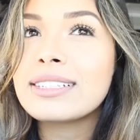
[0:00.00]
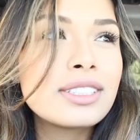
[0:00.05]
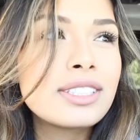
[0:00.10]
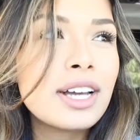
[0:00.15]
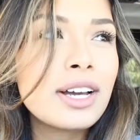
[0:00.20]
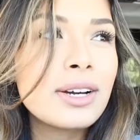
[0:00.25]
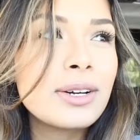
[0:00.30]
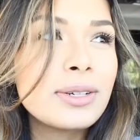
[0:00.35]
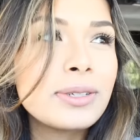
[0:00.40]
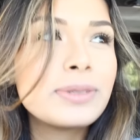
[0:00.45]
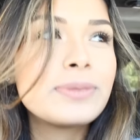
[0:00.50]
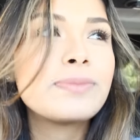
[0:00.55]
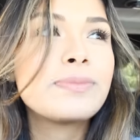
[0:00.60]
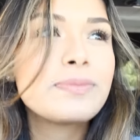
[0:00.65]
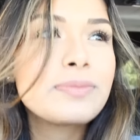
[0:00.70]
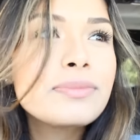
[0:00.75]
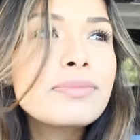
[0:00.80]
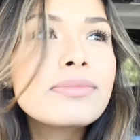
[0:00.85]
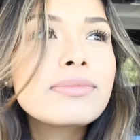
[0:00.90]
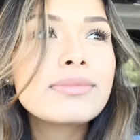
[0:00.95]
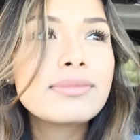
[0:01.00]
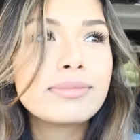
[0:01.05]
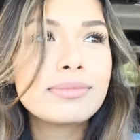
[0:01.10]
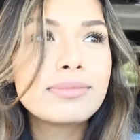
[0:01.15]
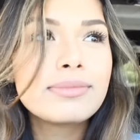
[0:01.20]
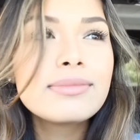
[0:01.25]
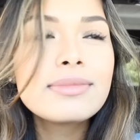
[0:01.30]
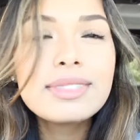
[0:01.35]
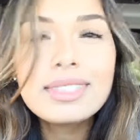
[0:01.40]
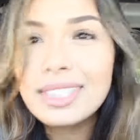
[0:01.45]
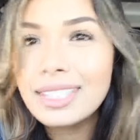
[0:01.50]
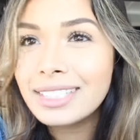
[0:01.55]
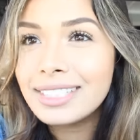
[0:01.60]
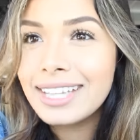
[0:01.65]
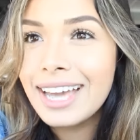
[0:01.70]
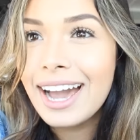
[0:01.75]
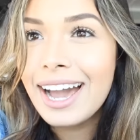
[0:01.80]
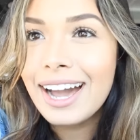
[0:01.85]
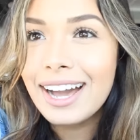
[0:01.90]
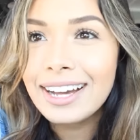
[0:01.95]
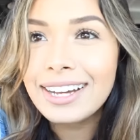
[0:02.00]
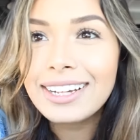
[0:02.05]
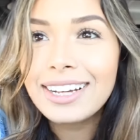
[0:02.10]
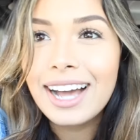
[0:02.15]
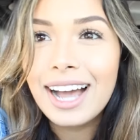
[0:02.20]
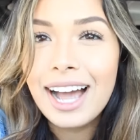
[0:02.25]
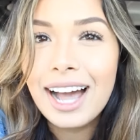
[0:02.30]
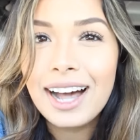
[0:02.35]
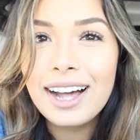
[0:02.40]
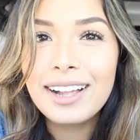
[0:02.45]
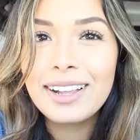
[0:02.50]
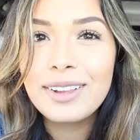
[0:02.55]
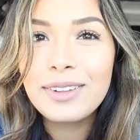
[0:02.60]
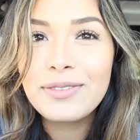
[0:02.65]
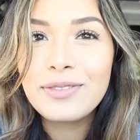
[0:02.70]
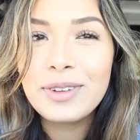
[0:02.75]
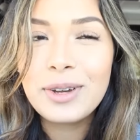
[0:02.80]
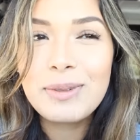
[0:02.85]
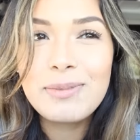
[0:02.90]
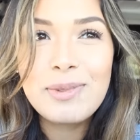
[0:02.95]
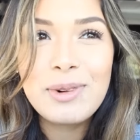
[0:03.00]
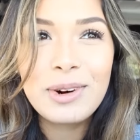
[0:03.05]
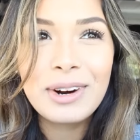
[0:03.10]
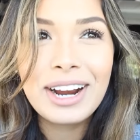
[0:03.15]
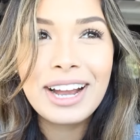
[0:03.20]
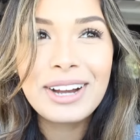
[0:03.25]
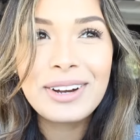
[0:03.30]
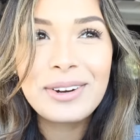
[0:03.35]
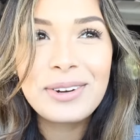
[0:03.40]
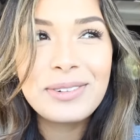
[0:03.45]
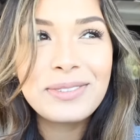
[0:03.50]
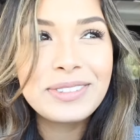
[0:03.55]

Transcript: So yeah, I'll film more at Whole